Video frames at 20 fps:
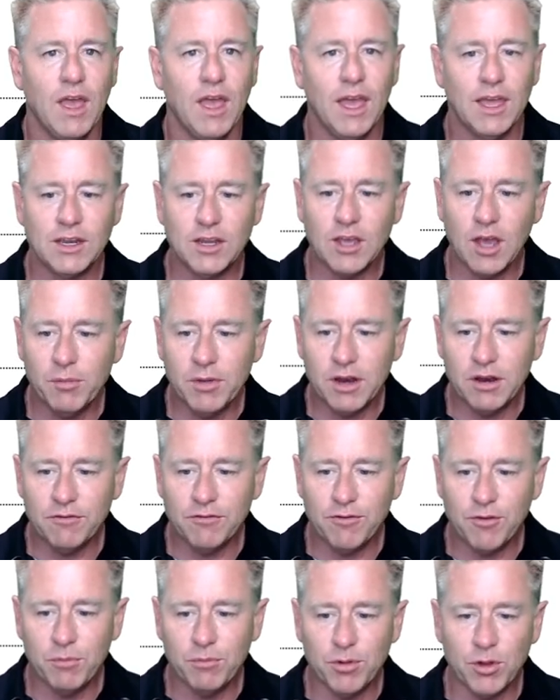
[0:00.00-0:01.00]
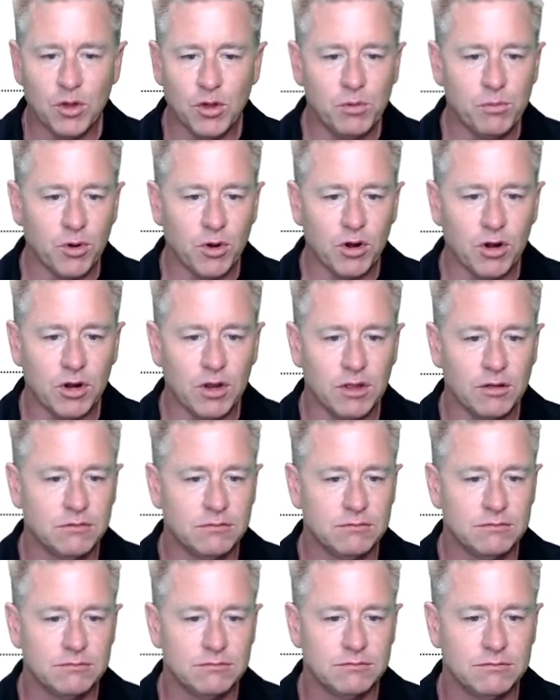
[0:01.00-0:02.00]
And coming in from Bloomberg,
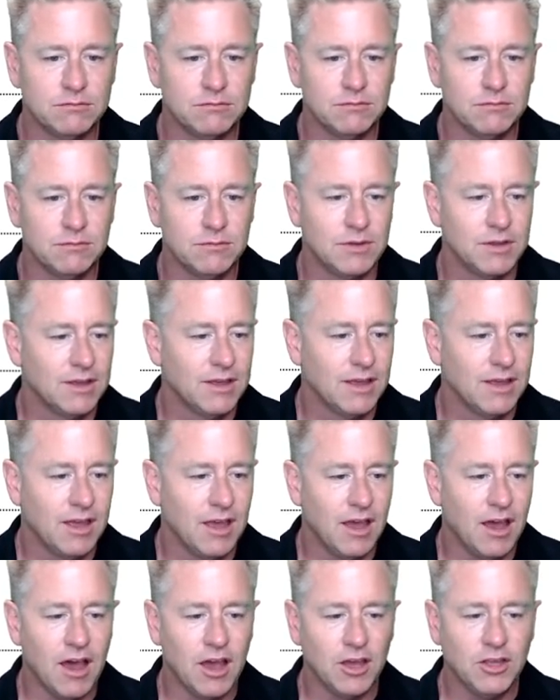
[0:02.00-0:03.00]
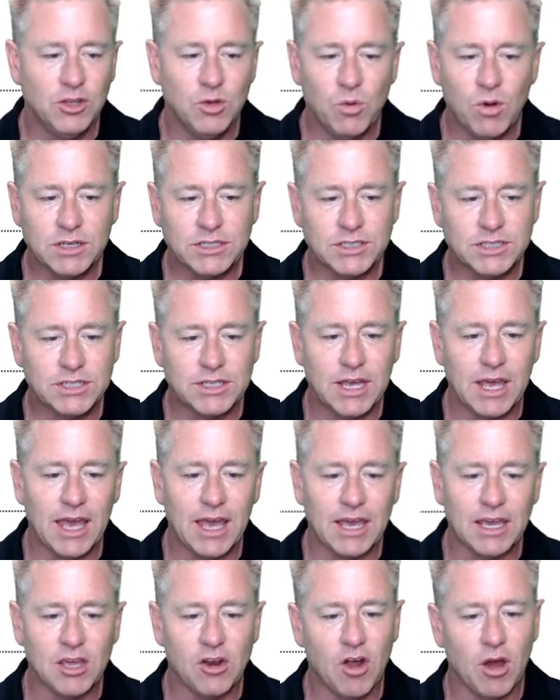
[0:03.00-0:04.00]
uh, U.S.
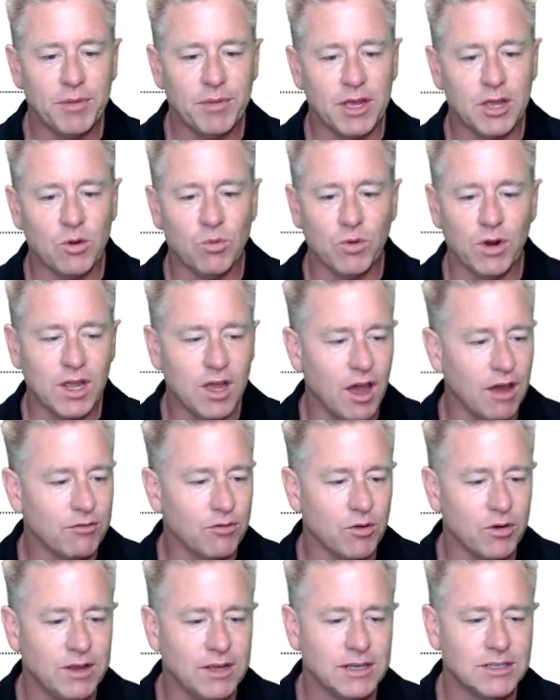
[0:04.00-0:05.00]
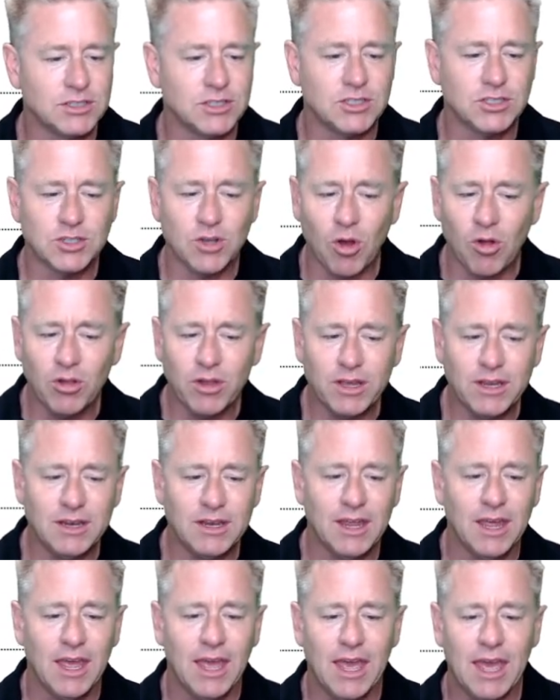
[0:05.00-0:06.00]
economic recovery is
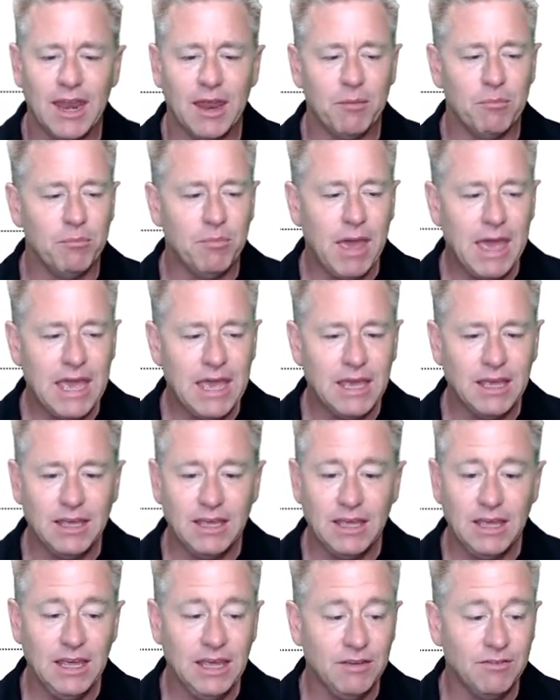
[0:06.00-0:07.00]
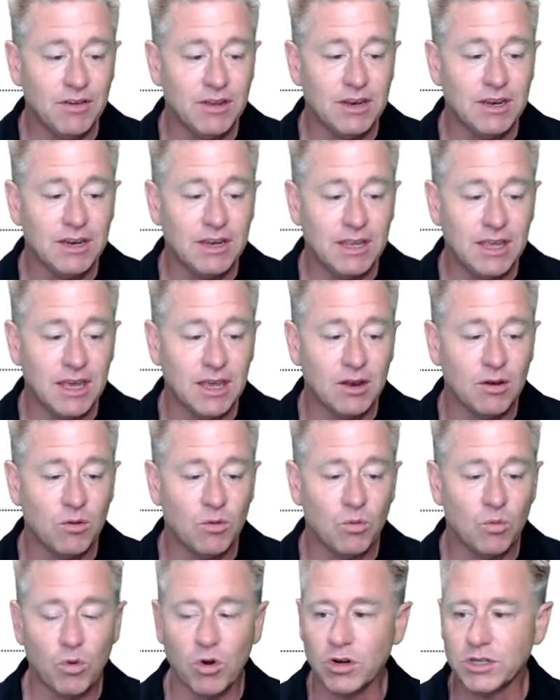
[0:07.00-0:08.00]
stalling and it may even get
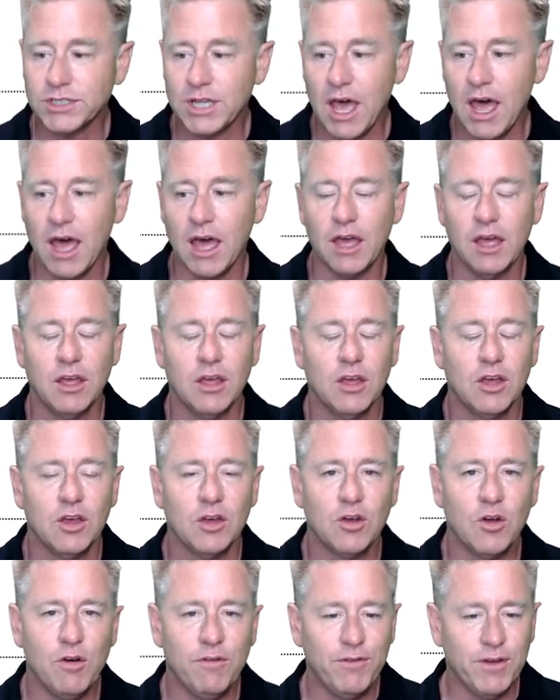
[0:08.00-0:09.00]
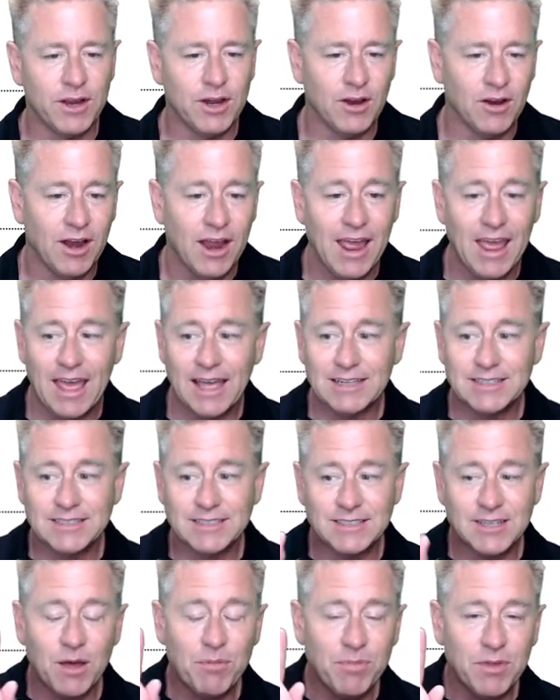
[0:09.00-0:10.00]
worse. Huh, go figure. And
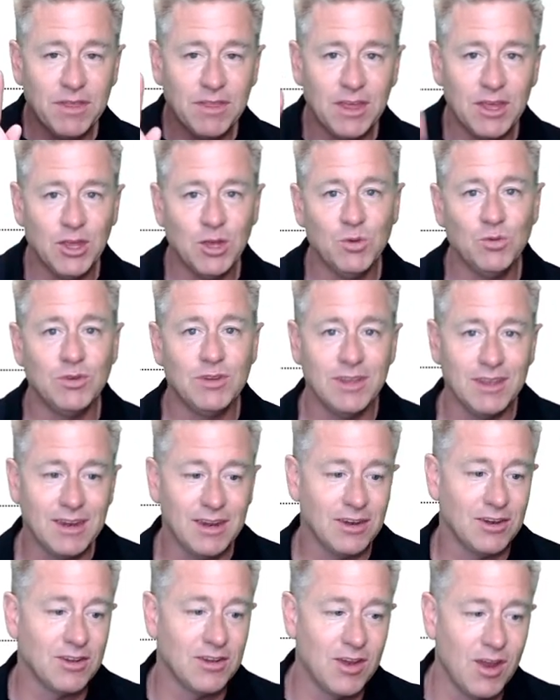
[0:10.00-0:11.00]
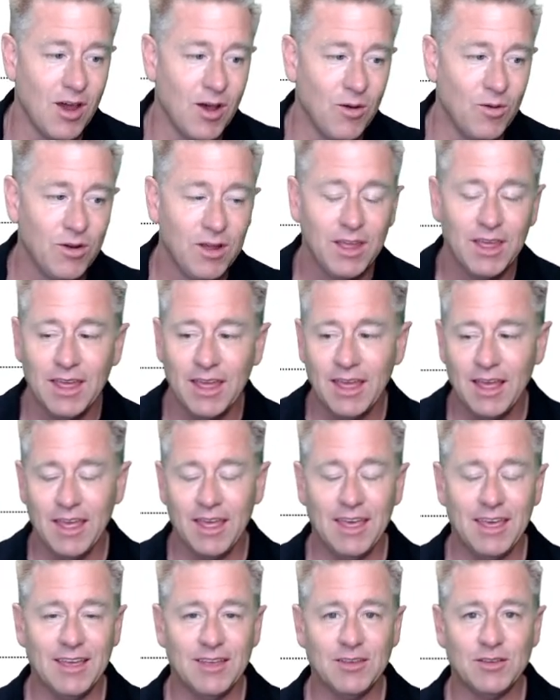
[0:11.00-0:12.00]
something that you didn't know
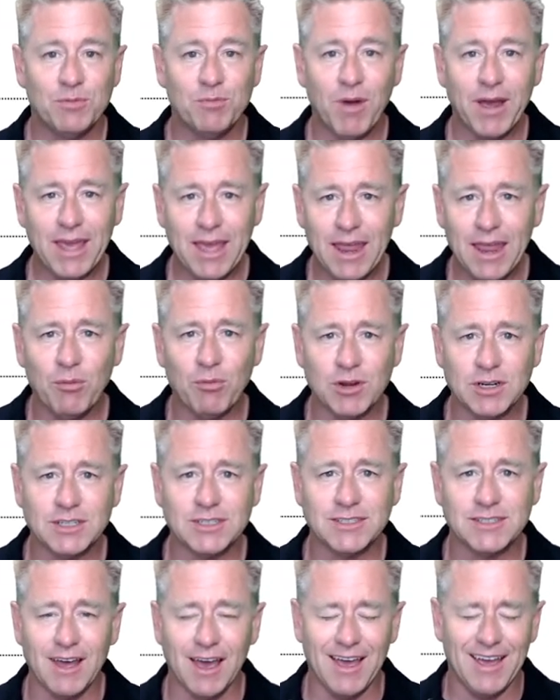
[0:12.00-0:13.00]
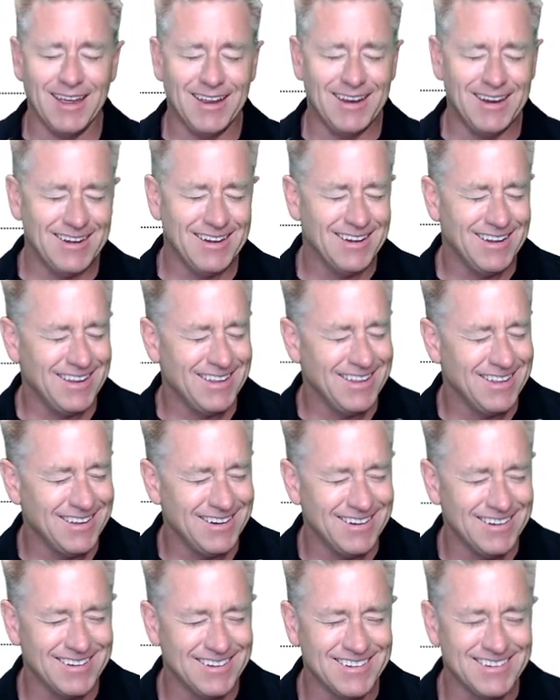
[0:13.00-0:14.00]
is my camera just died.
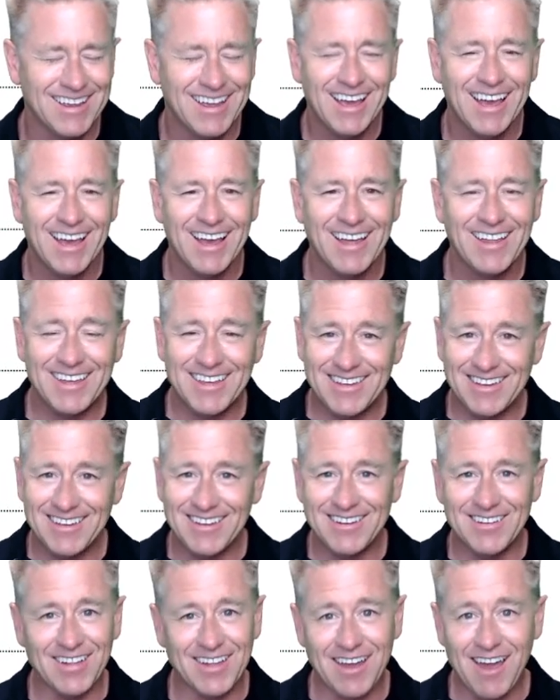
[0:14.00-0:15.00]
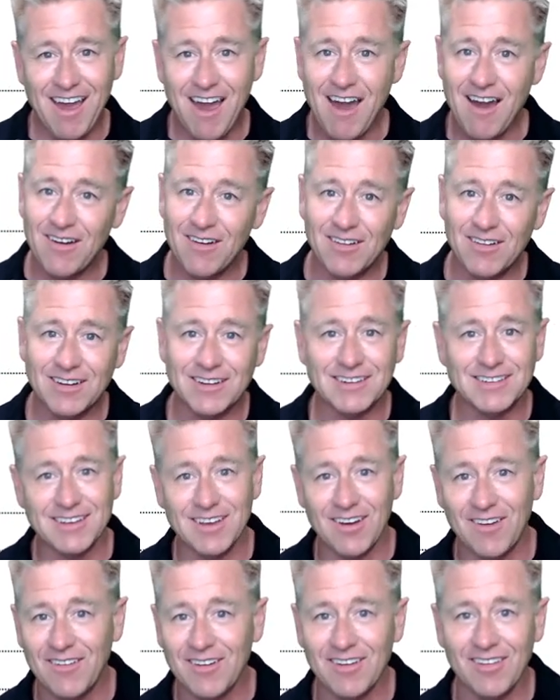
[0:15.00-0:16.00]
like you're like, oh, we're just
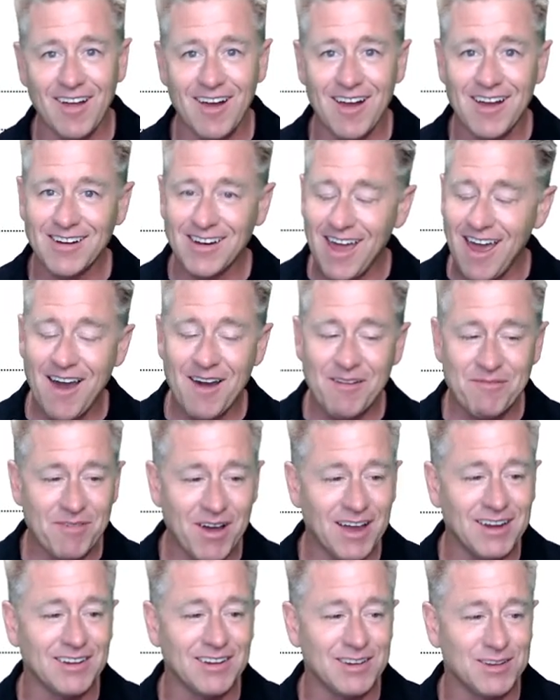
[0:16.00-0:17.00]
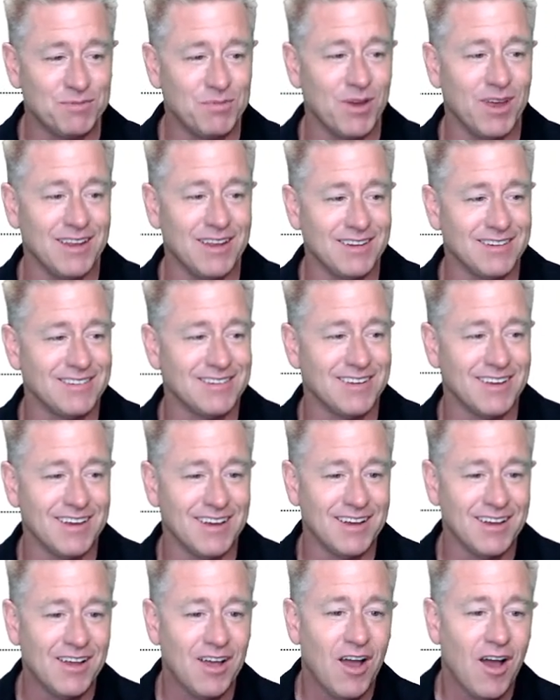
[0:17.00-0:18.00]
going along. No, I just spent
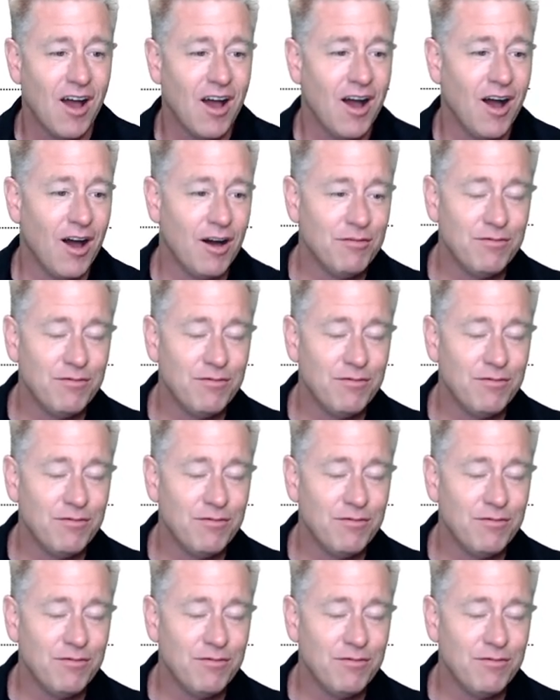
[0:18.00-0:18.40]
uh, a